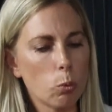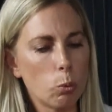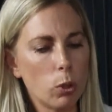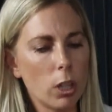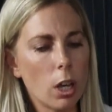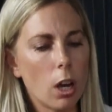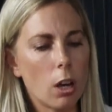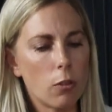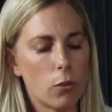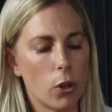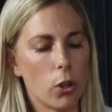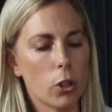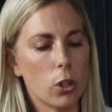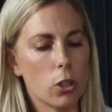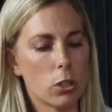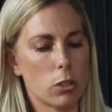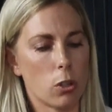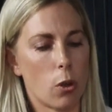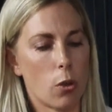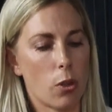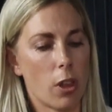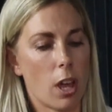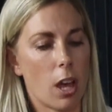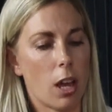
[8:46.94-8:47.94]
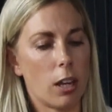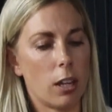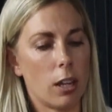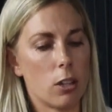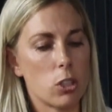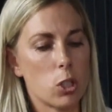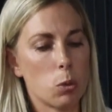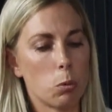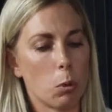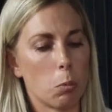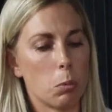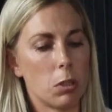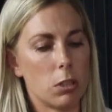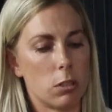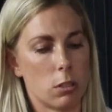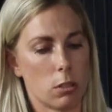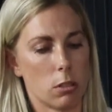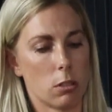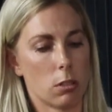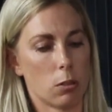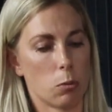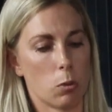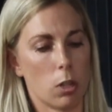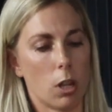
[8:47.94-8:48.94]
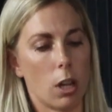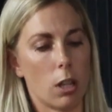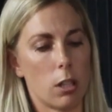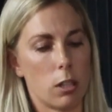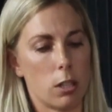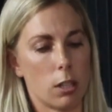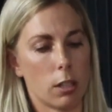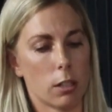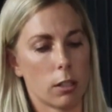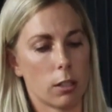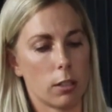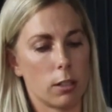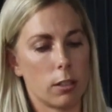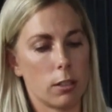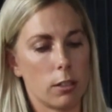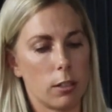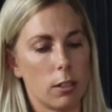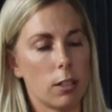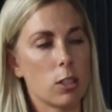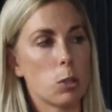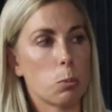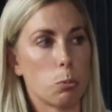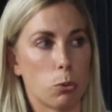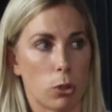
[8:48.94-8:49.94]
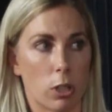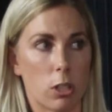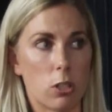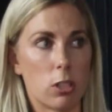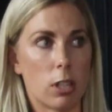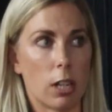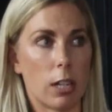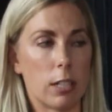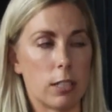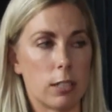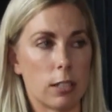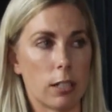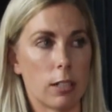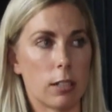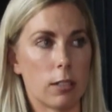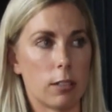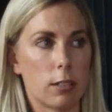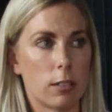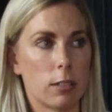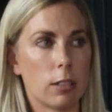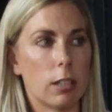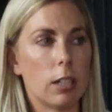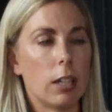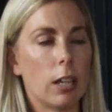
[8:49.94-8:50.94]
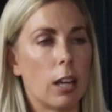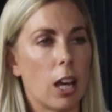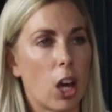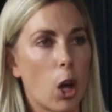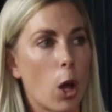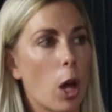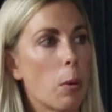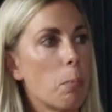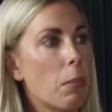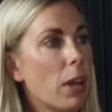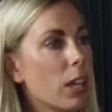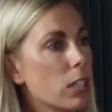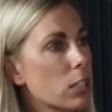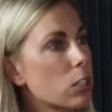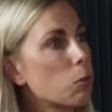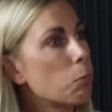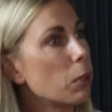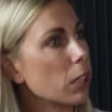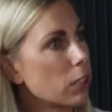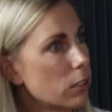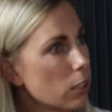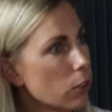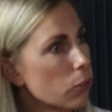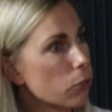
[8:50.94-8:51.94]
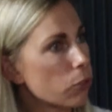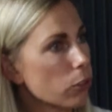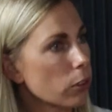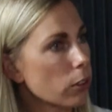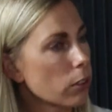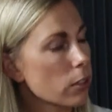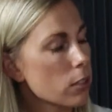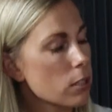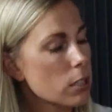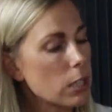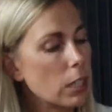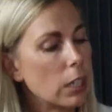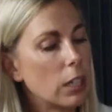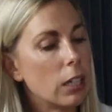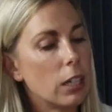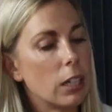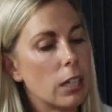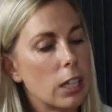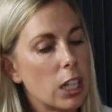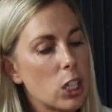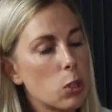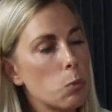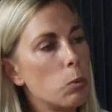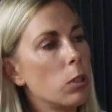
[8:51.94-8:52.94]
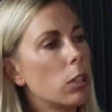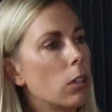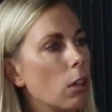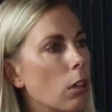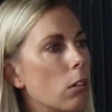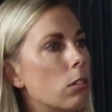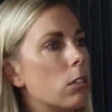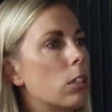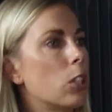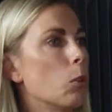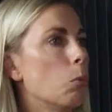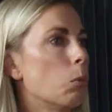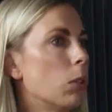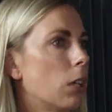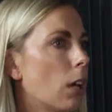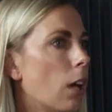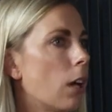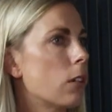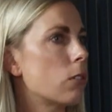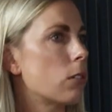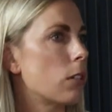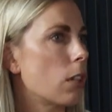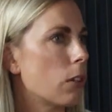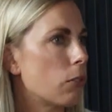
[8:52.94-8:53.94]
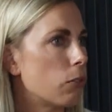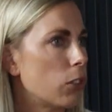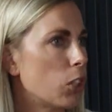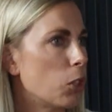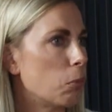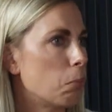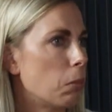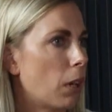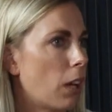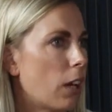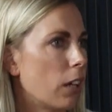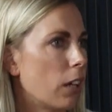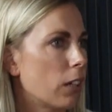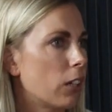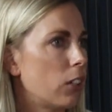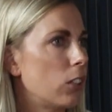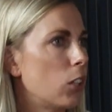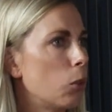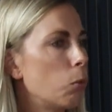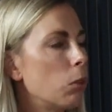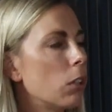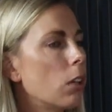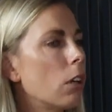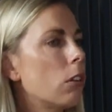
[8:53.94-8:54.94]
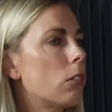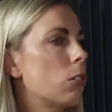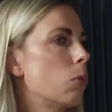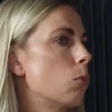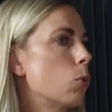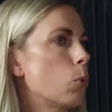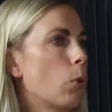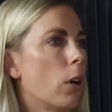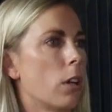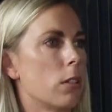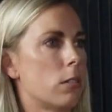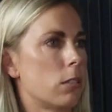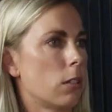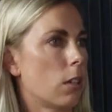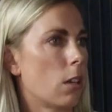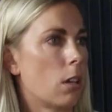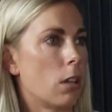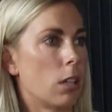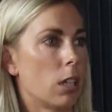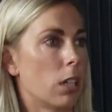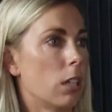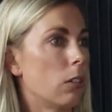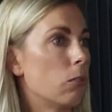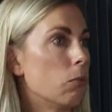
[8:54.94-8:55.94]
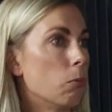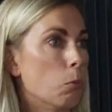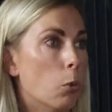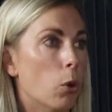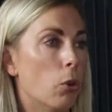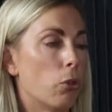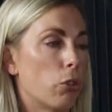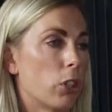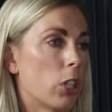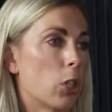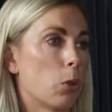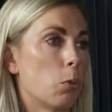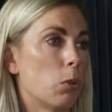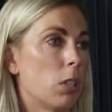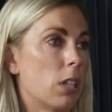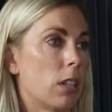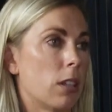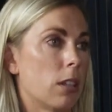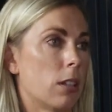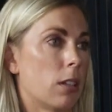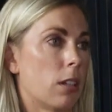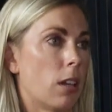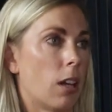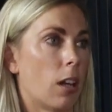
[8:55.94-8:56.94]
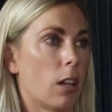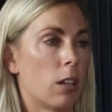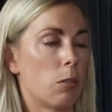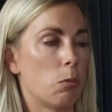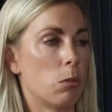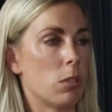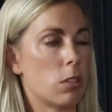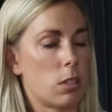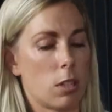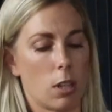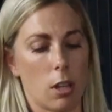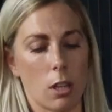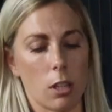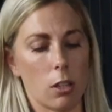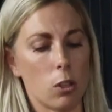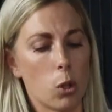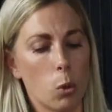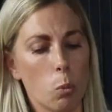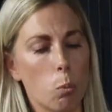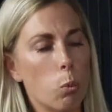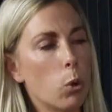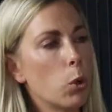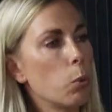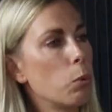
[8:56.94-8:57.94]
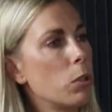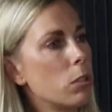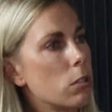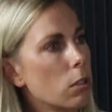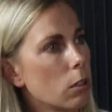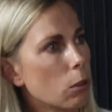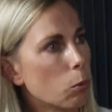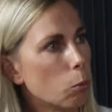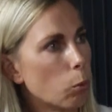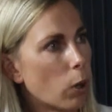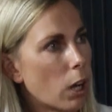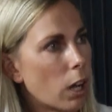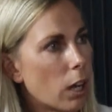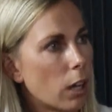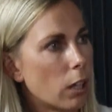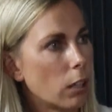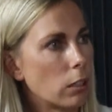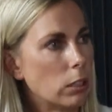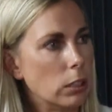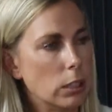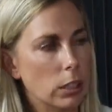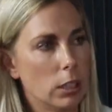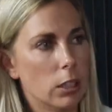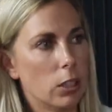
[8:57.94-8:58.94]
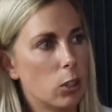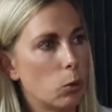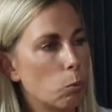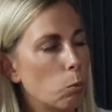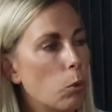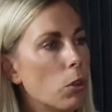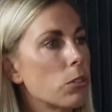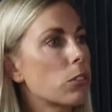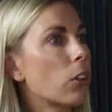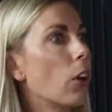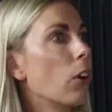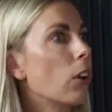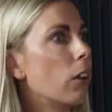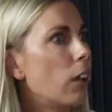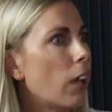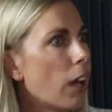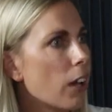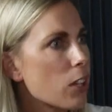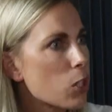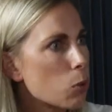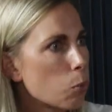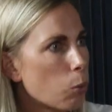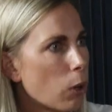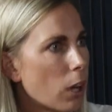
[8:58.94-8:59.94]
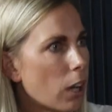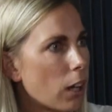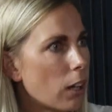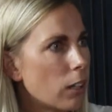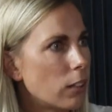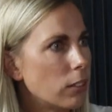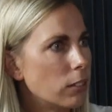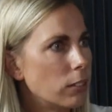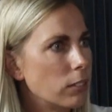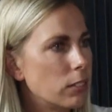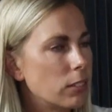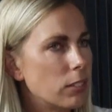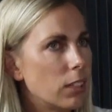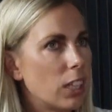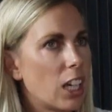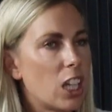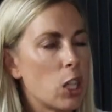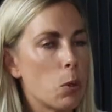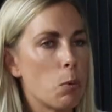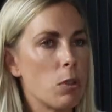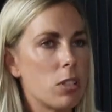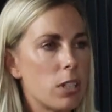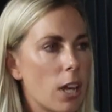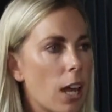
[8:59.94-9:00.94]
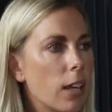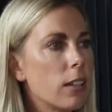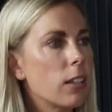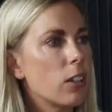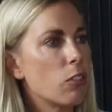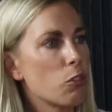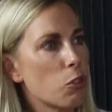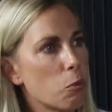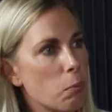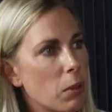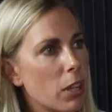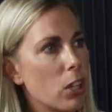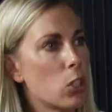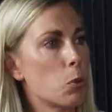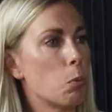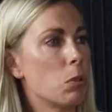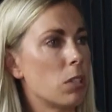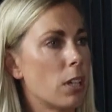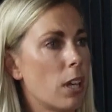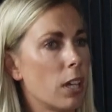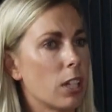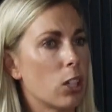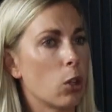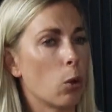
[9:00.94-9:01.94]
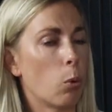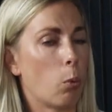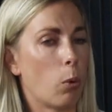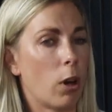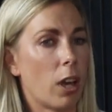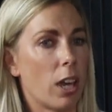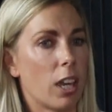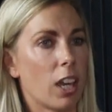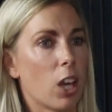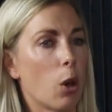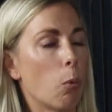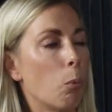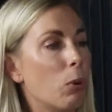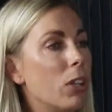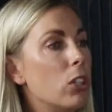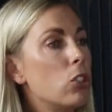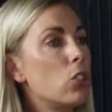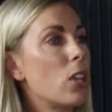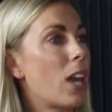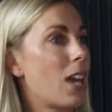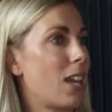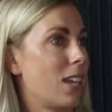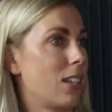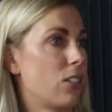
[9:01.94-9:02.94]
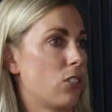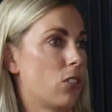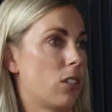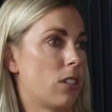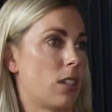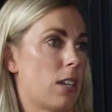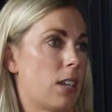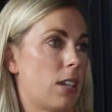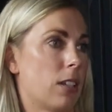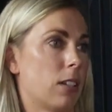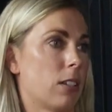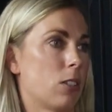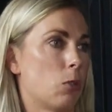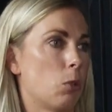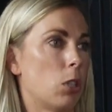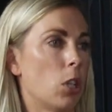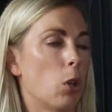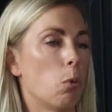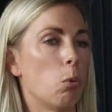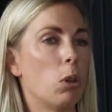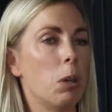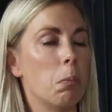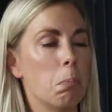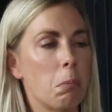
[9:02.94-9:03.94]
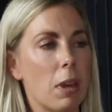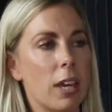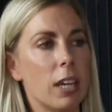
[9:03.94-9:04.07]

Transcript: we are focused on that. And actually what we do, I think it's appreciated and makes a big difference, is we go to them, we ask their feedback. We go to them twice yearly, even more frequently than that. And we say, what are we doing well? What's going less well? And then we take that information, we take it away, and we change things. We